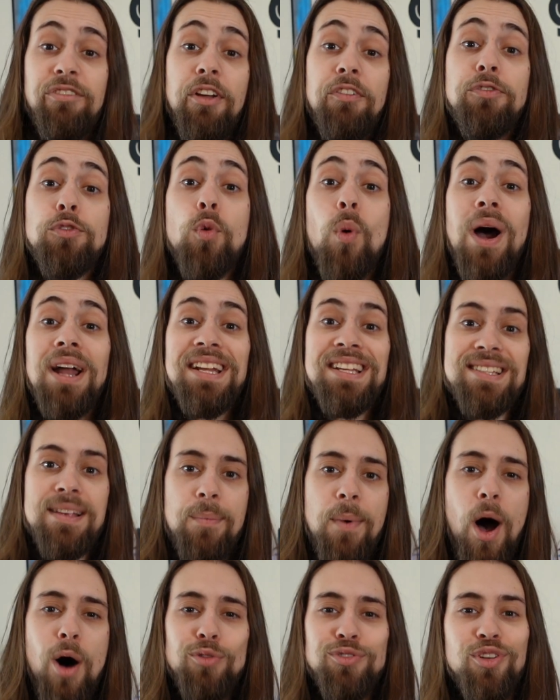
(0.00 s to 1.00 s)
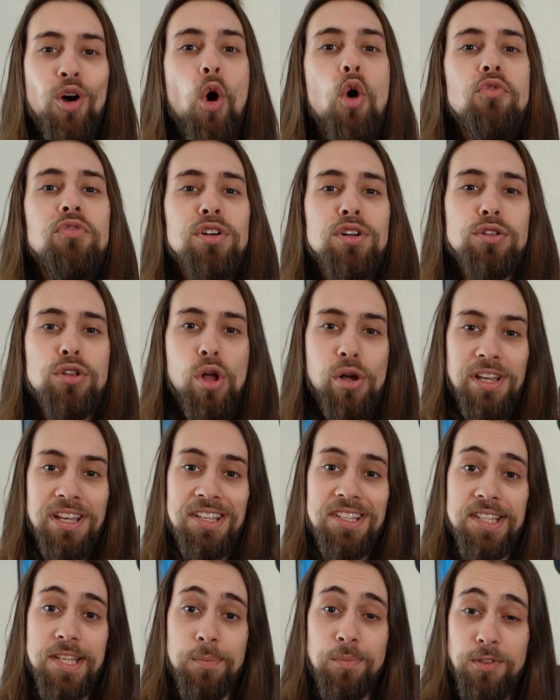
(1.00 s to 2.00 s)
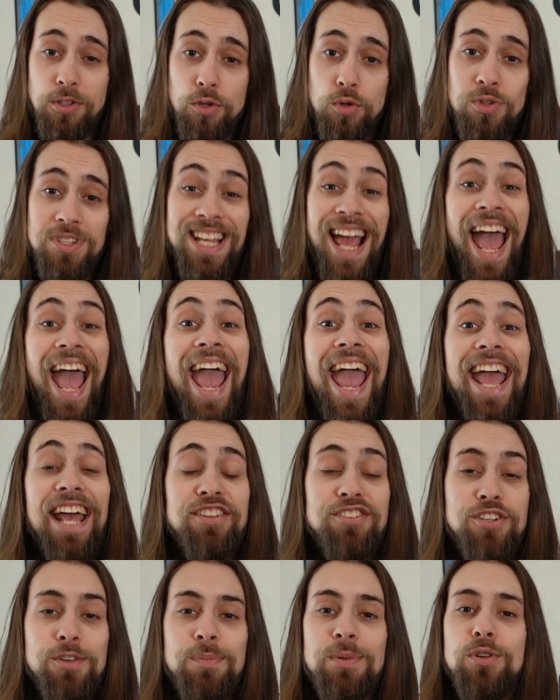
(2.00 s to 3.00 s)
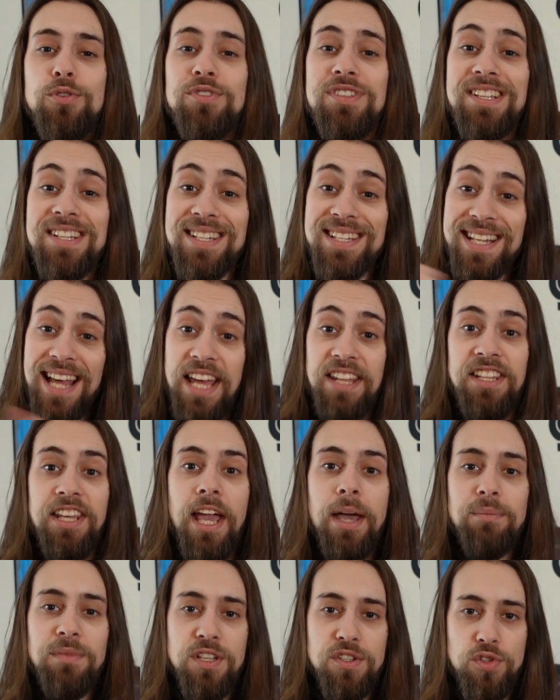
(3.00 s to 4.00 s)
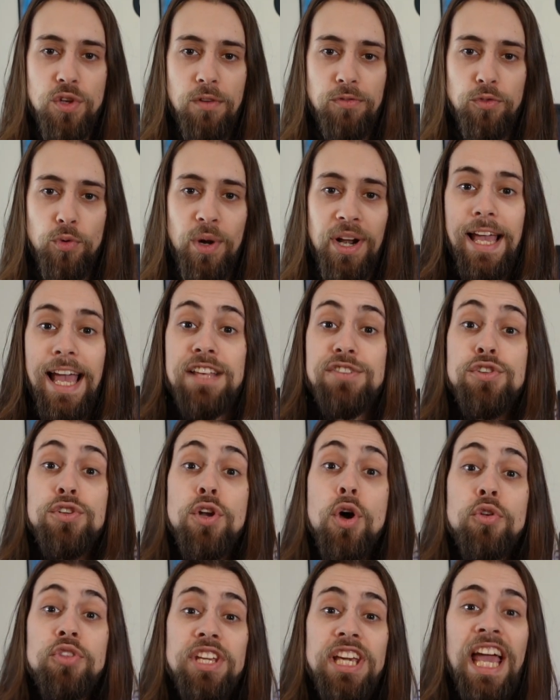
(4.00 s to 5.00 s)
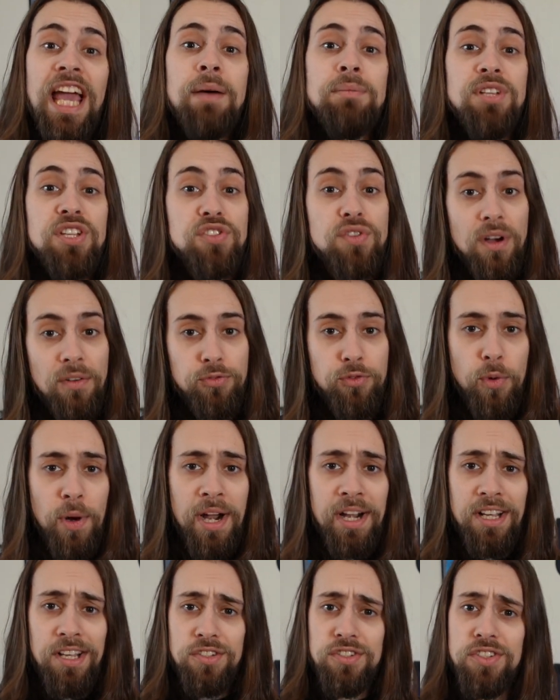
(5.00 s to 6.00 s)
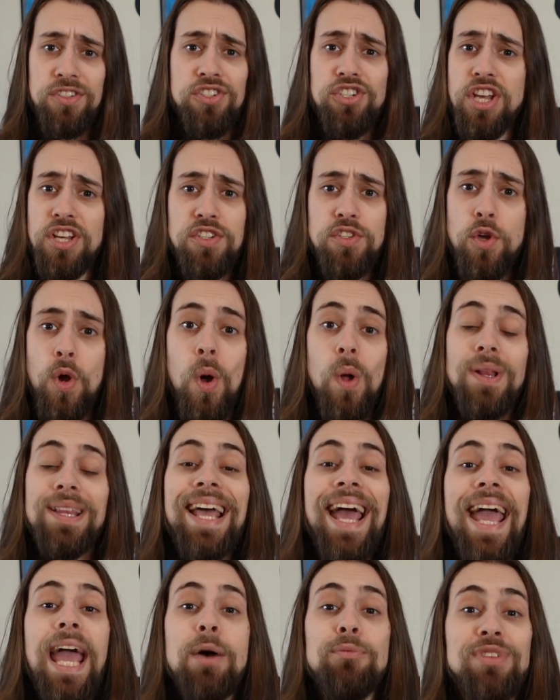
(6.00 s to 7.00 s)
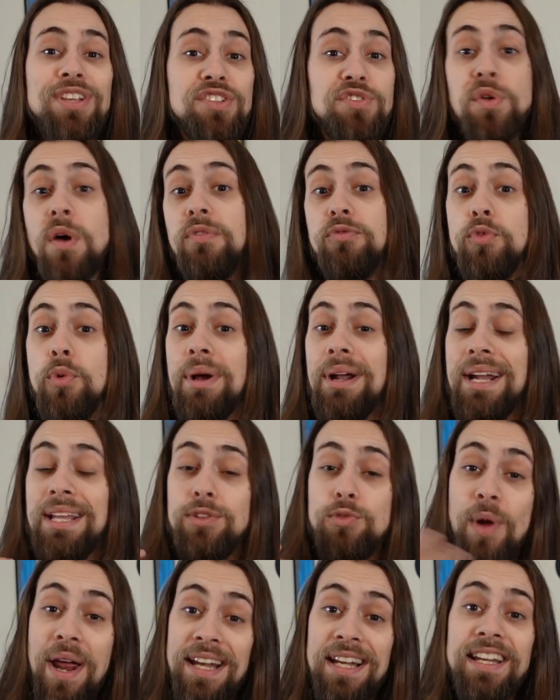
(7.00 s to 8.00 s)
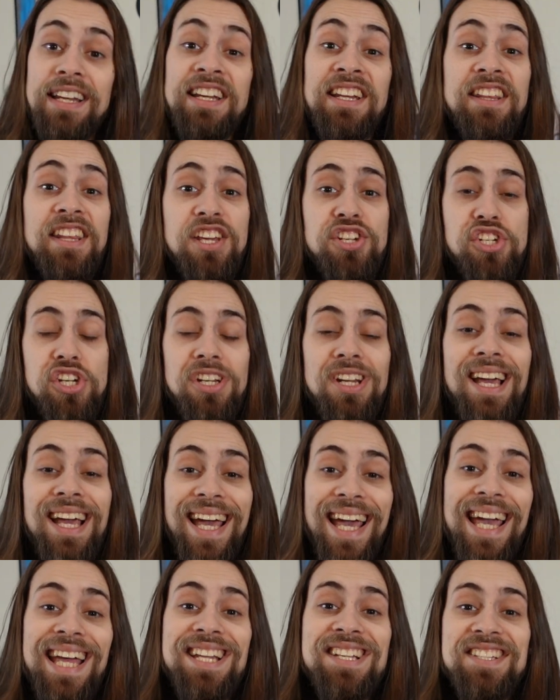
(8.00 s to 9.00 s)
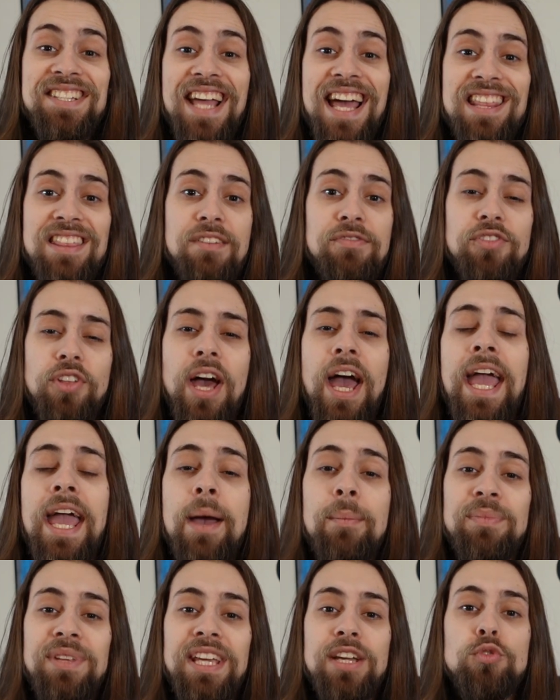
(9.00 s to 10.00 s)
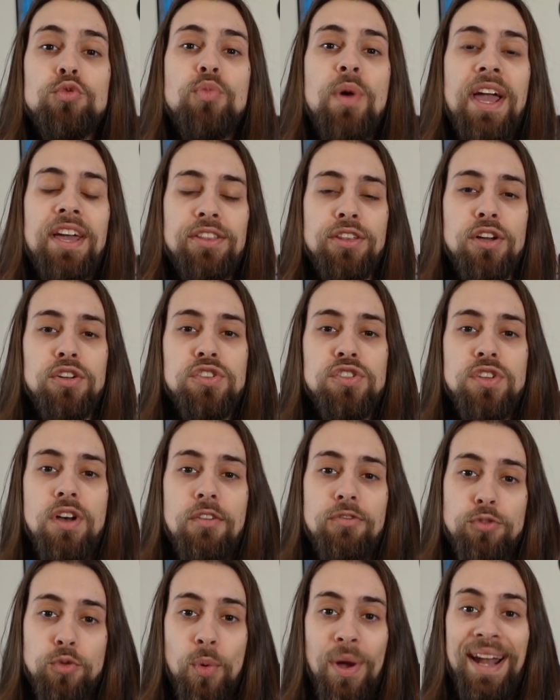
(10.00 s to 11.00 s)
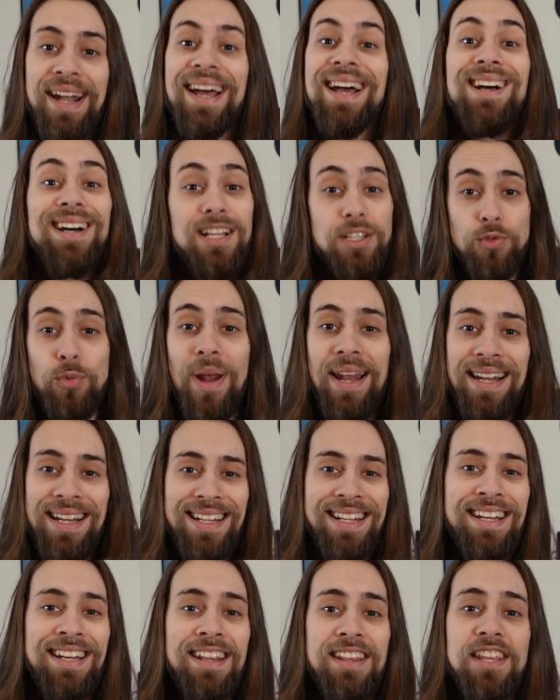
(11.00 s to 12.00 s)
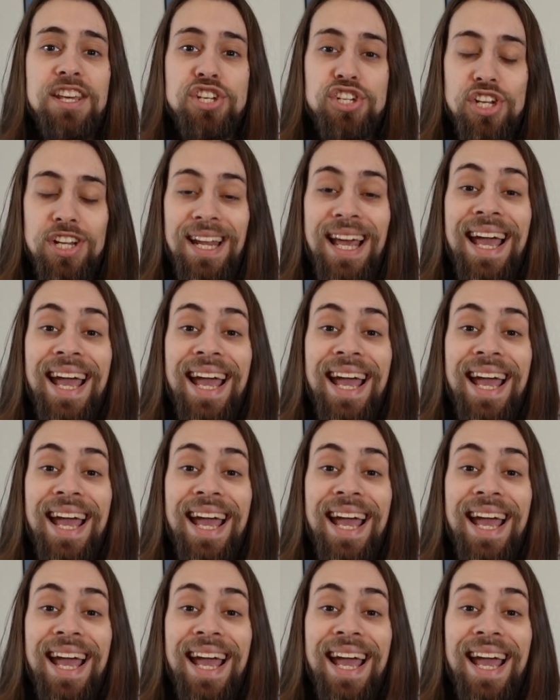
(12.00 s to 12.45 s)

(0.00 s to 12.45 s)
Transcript: fifth one is about overclocking CPUs and GPUs inside the AMD software. As you know, the AMD software is just called AMD Software Adrenalin Edition instead of AMD Radeon Software Adrenalin Edition.